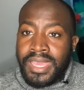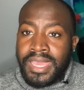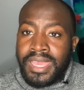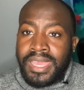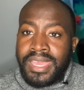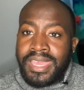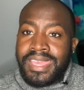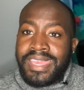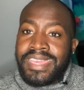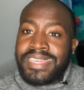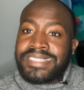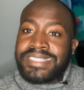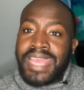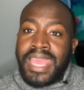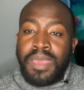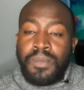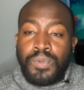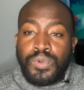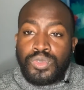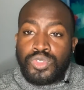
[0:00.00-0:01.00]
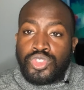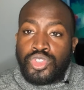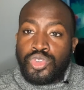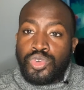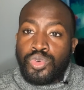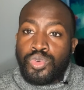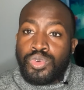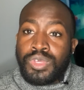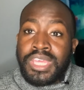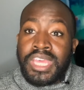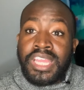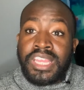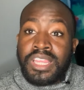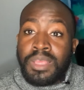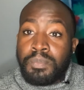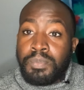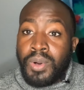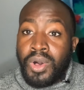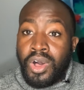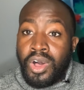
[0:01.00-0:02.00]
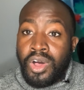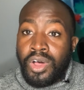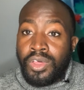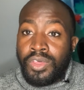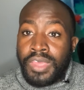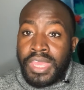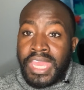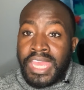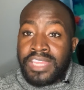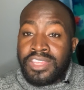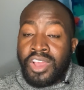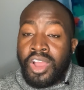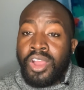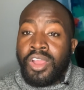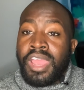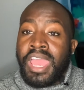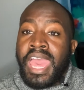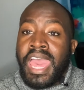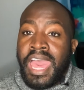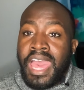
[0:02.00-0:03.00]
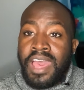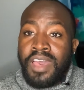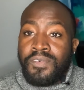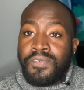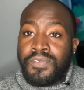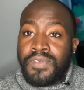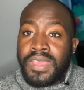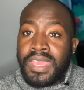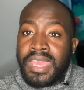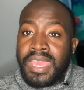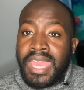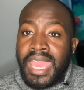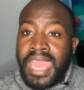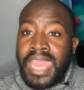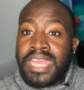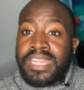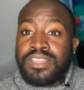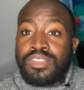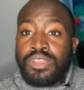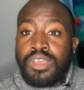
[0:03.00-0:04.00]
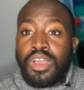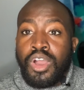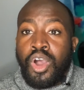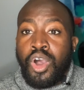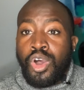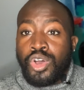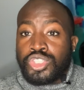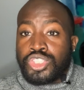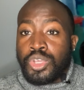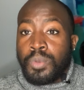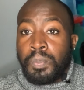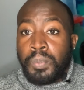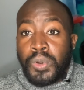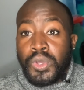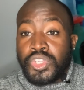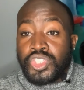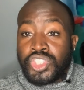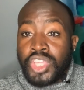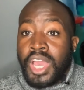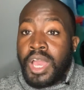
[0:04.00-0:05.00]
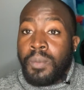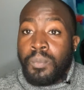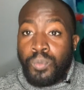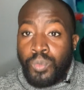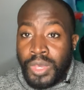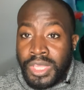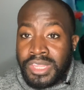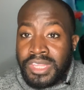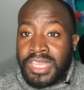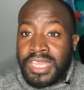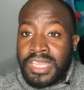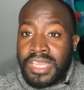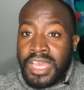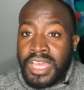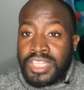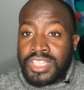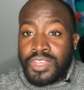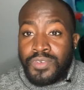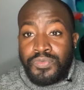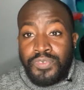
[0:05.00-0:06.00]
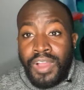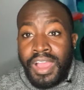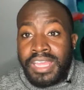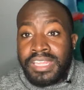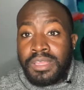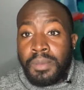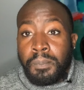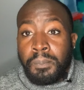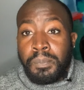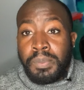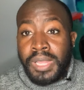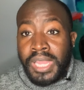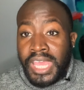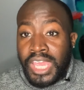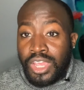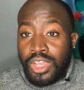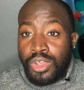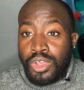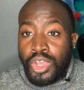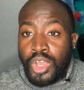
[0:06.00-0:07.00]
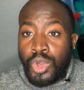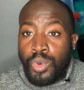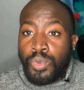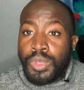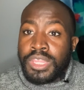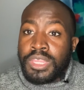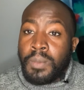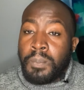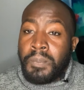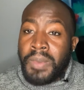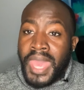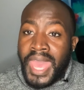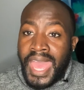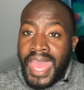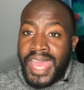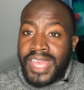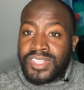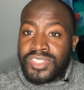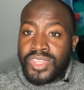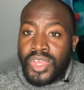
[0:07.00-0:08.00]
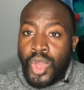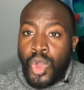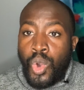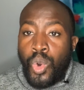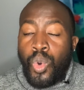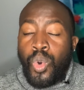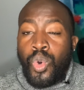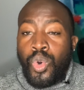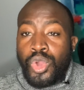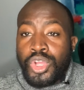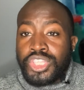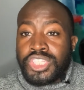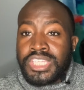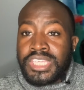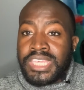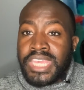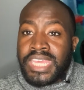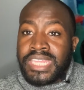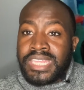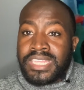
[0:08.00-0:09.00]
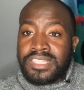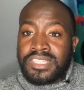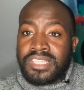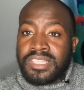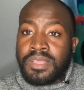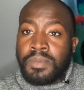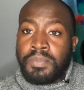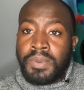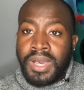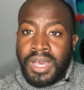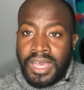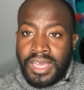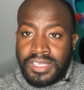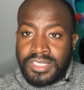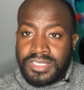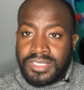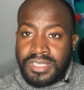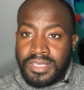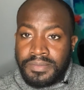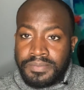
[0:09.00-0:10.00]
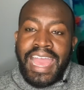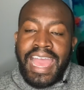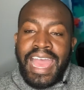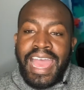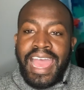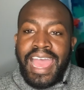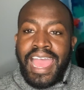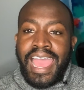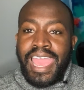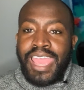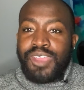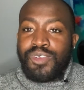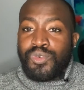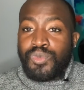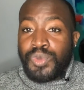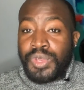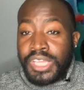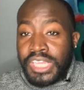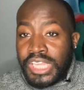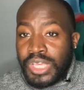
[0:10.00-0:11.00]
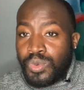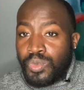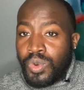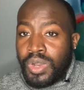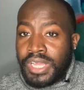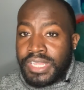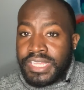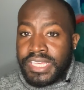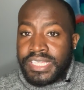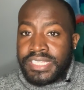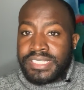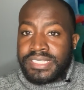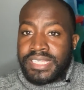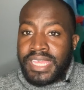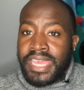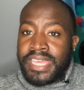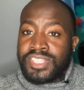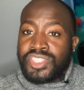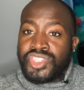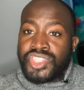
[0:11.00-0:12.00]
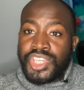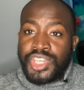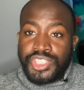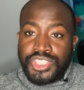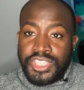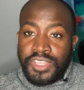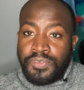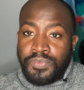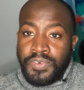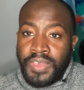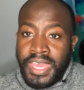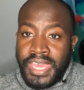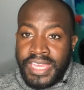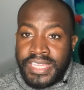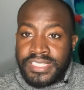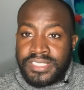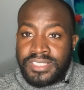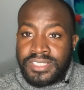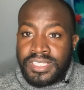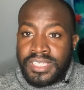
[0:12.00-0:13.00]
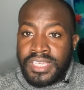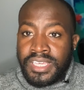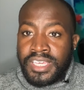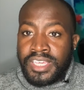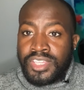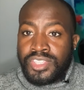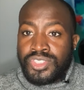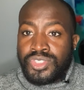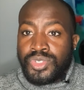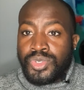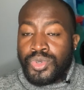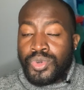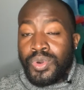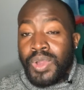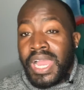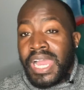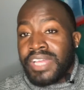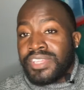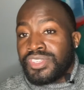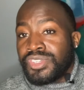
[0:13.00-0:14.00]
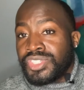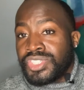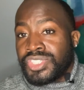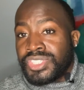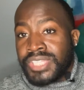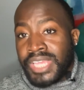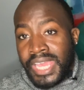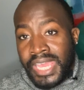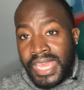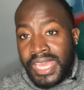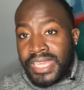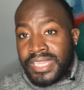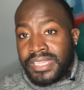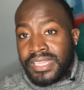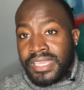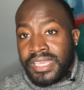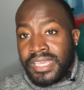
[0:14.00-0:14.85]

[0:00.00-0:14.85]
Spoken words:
He is able to get the ball in our half and also push up with it to find a player with a pass or to get into the box. I really want us as Chelsea fans to understand